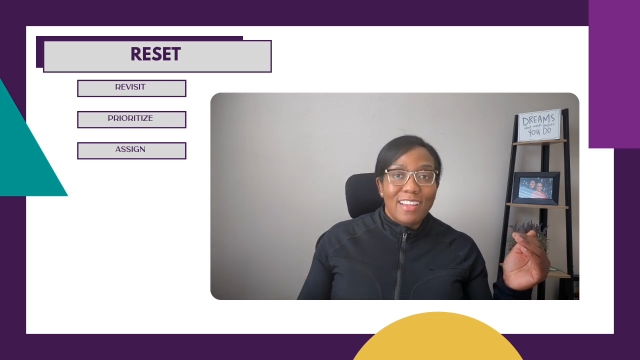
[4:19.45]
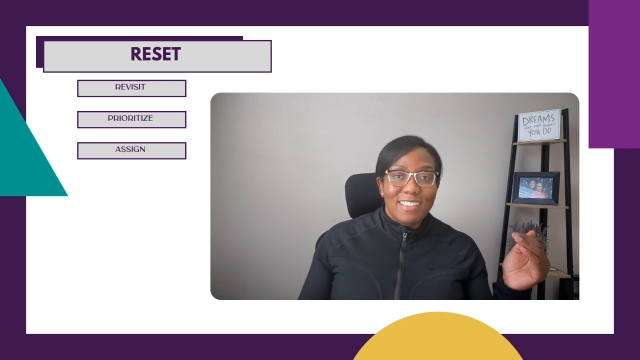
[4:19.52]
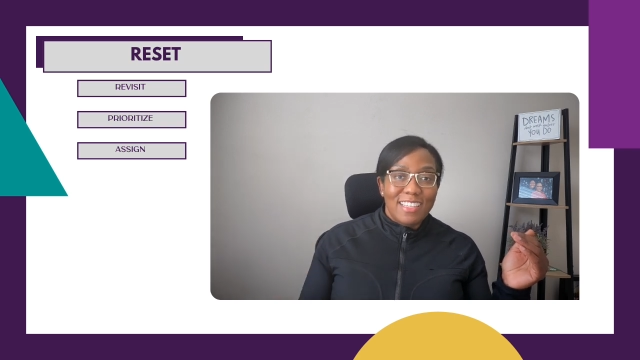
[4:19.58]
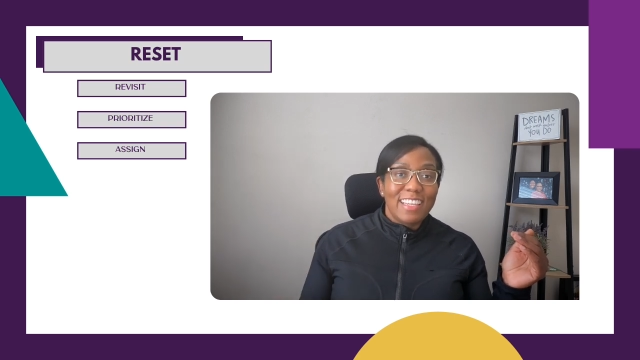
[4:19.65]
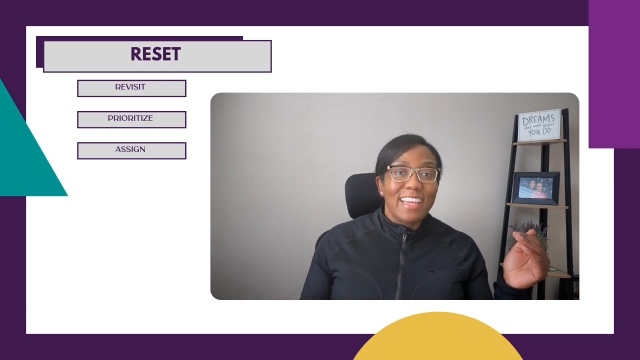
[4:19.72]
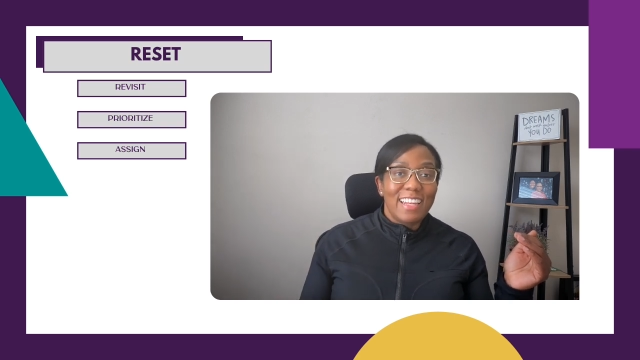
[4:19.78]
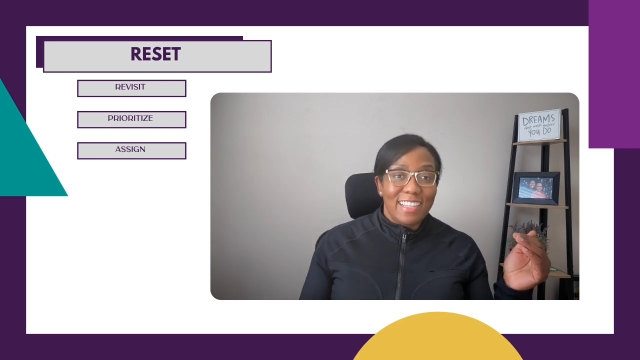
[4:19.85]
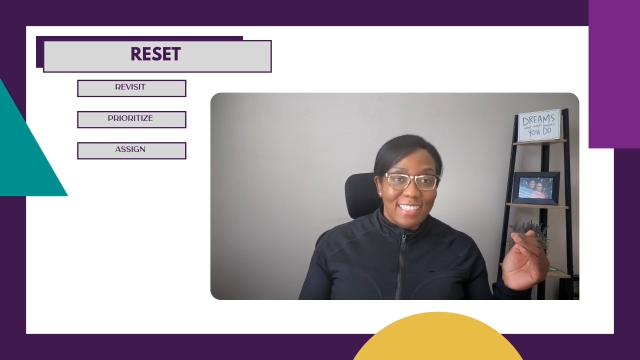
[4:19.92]
to
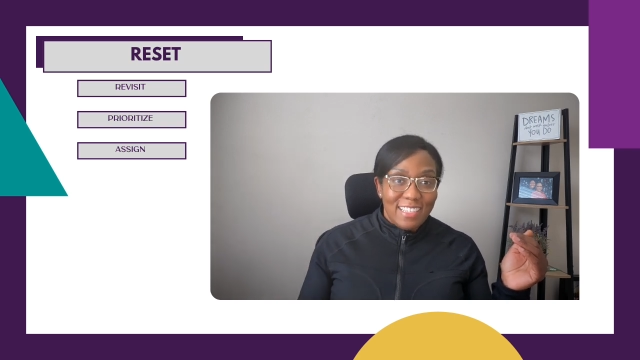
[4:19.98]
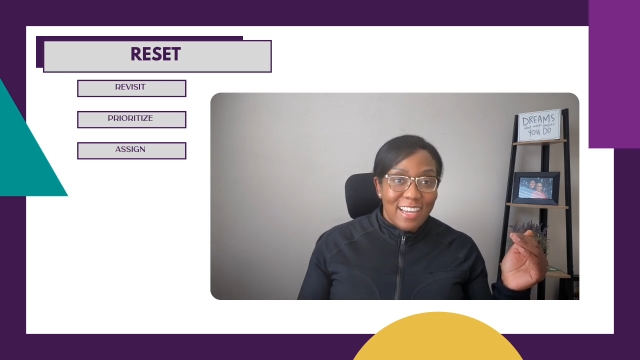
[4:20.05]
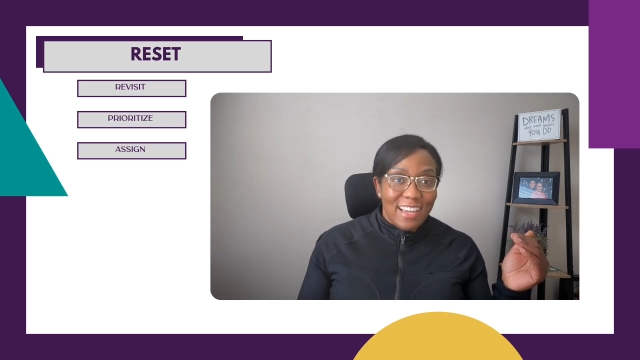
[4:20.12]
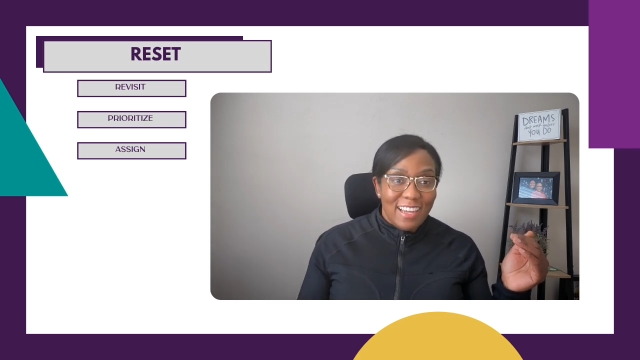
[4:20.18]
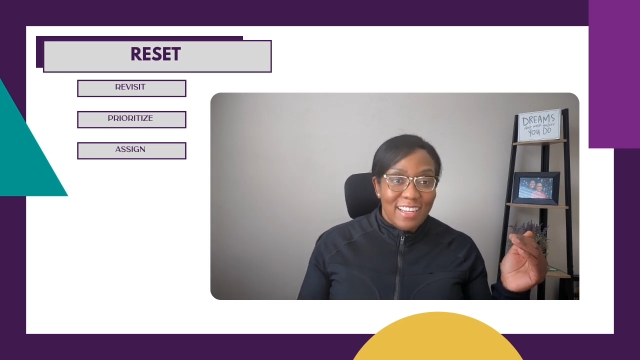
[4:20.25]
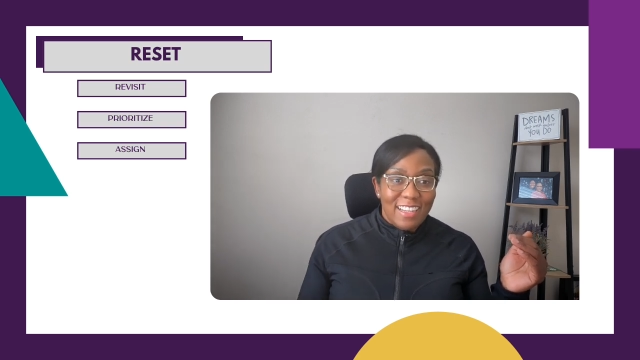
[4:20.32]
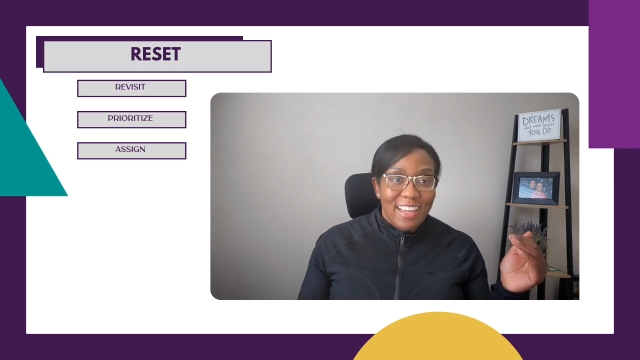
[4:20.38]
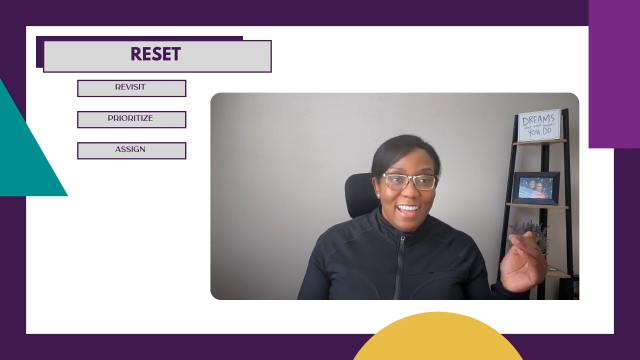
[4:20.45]
get it
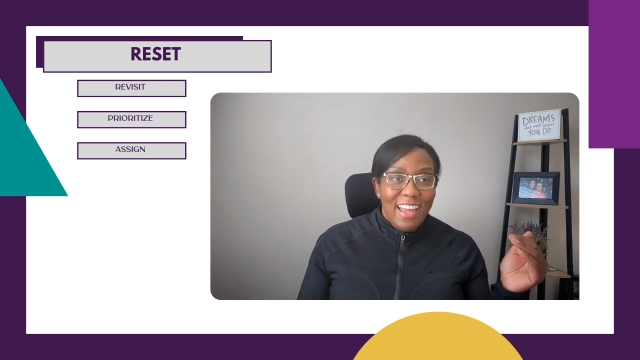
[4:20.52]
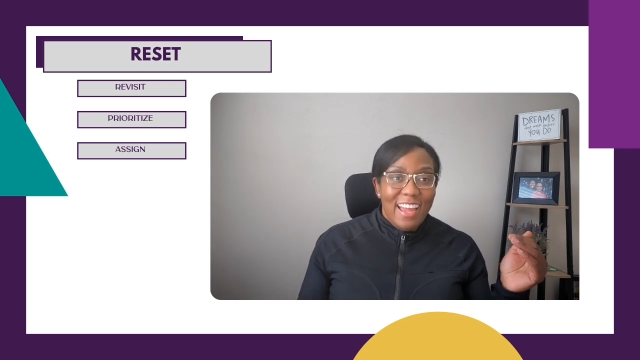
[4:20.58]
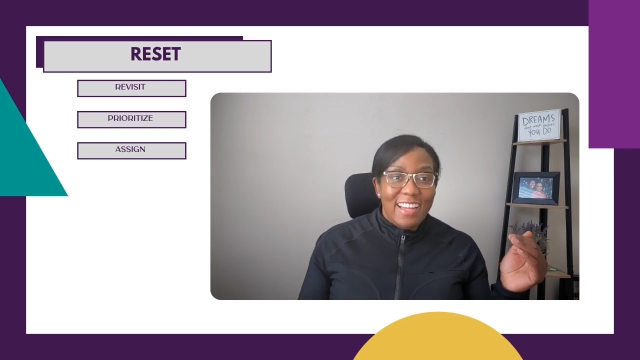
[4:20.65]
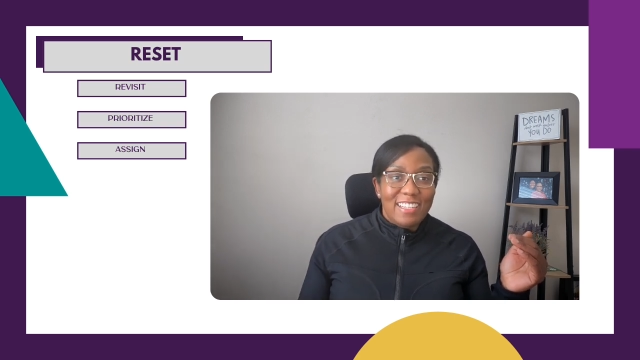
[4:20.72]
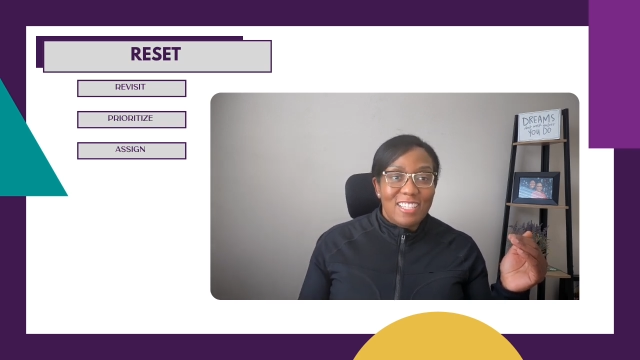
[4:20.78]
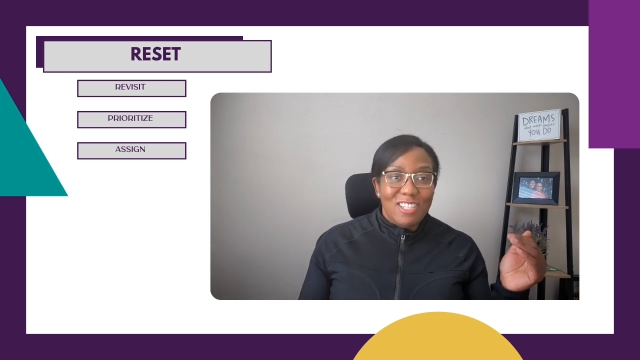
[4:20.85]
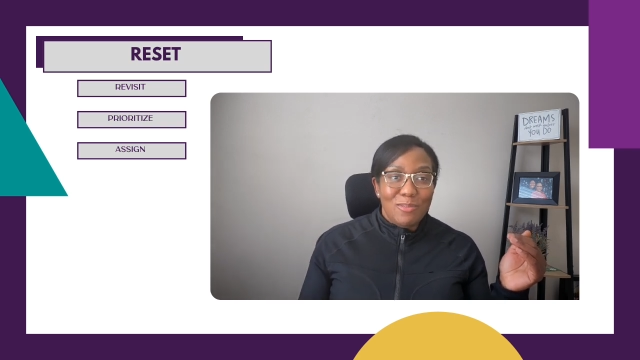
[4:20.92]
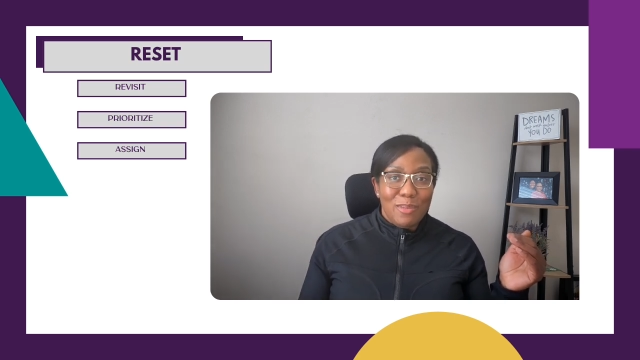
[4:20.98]
done
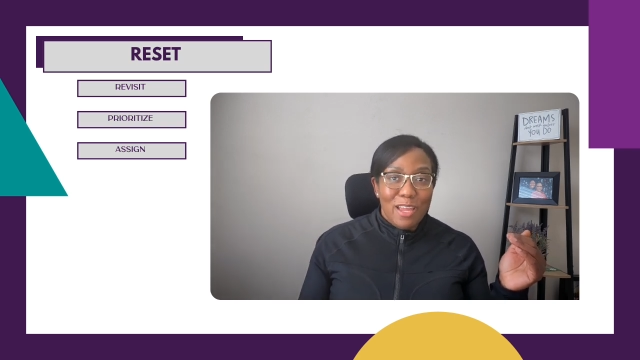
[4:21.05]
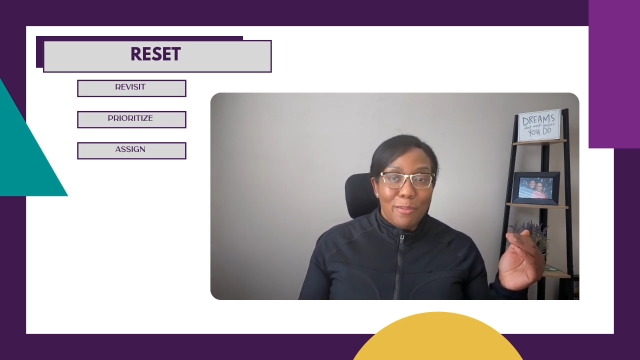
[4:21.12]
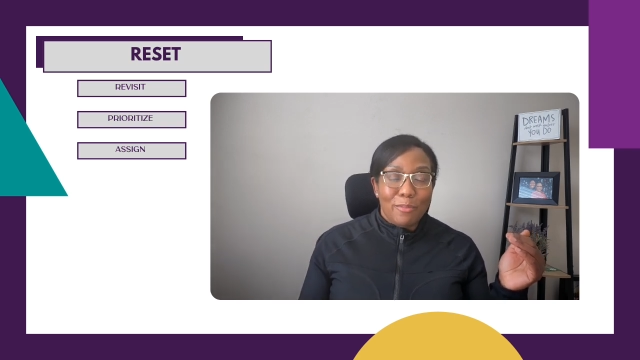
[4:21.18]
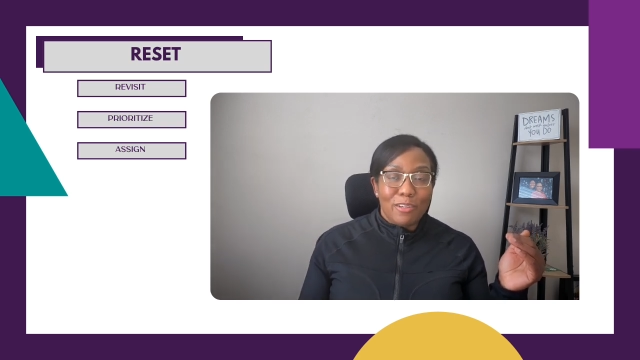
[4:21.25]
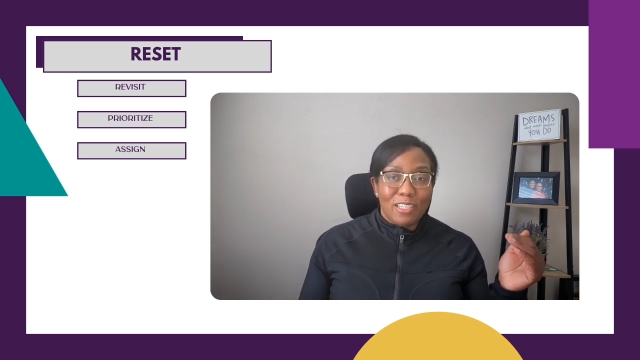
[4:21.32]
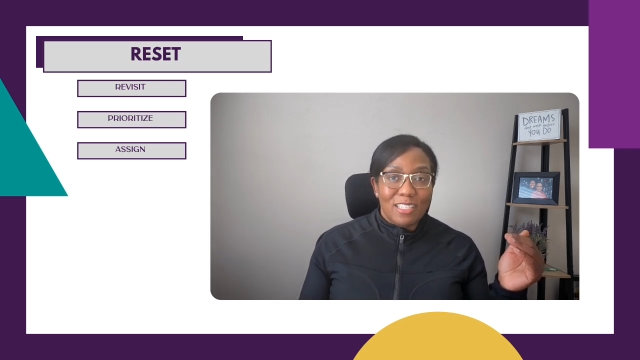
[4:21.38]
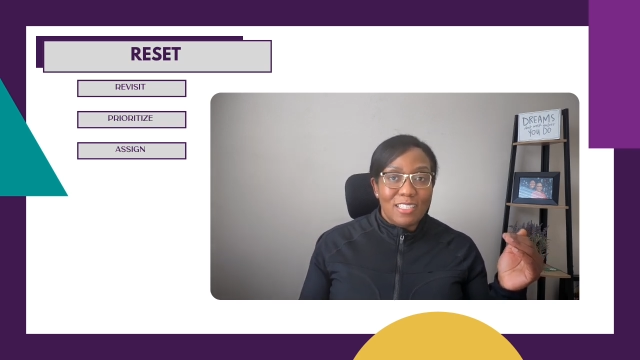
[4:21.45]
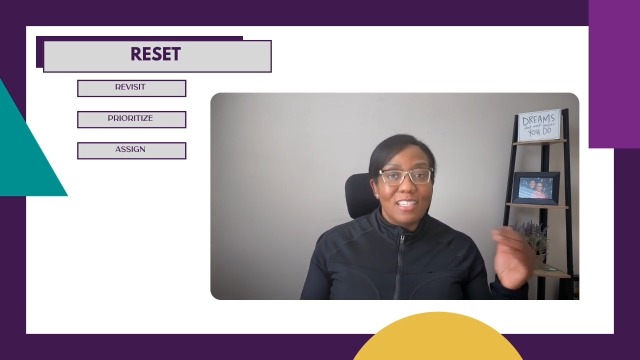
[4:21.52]
and to be
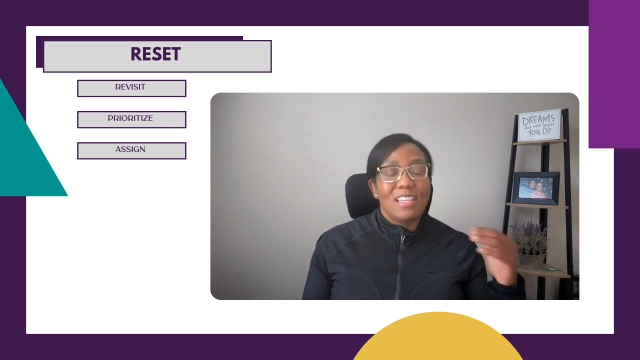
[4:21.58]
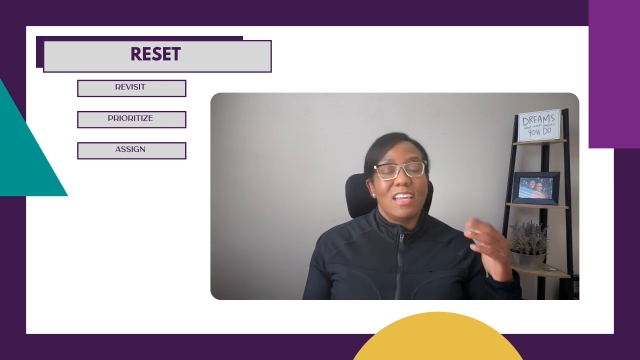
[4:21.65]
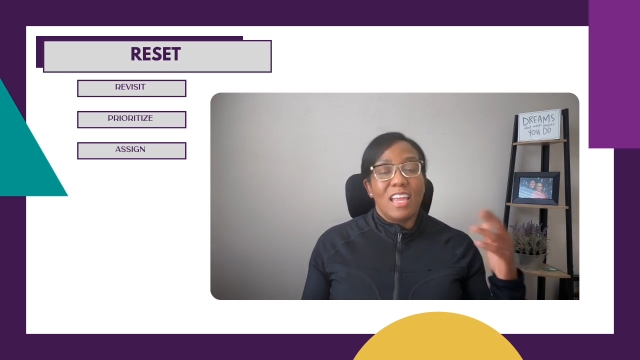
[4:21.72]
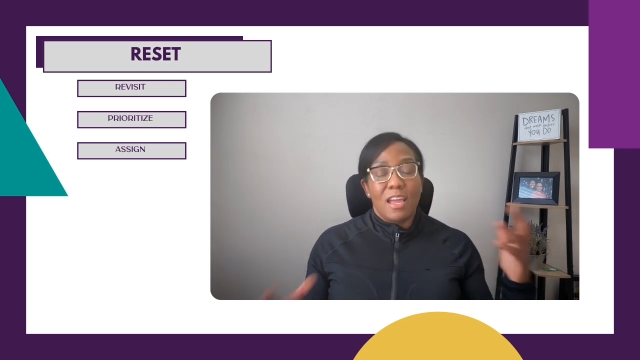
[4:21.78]
able to see,